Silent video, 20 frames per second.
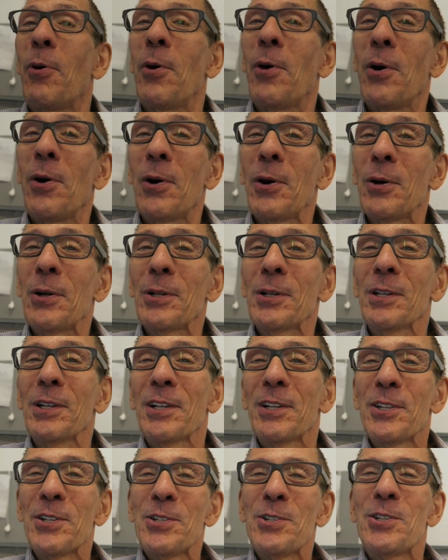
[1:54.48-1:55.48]
Paul
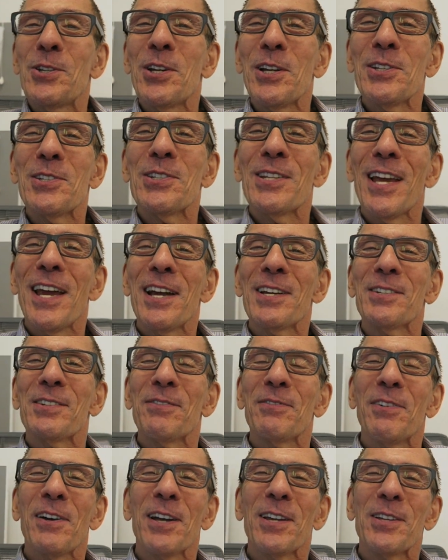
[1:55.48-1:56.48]
just asked
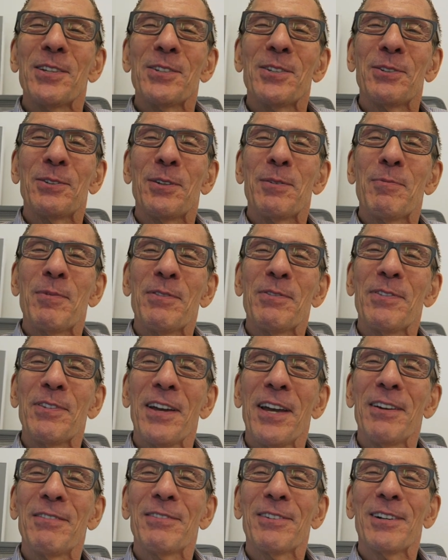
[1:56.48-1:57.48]
if I could do him a
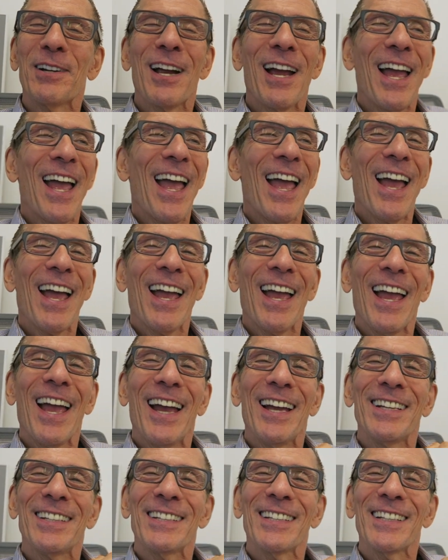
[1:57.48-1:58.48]
favor.
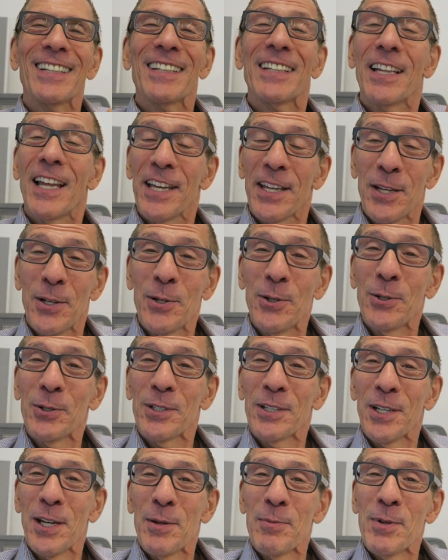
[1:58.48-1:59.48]
And like an
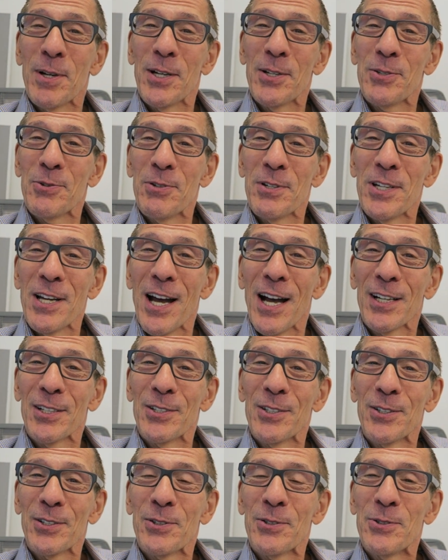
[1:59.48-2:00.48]
old time country
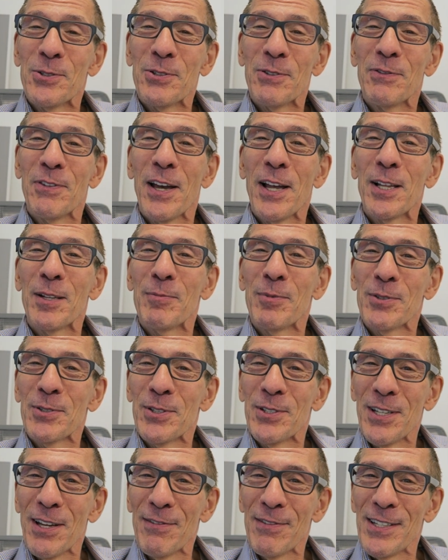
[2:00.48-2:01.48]
doctor who's available
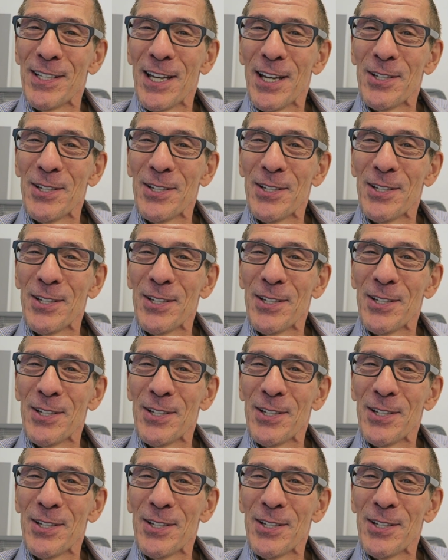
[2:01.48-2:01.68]
seven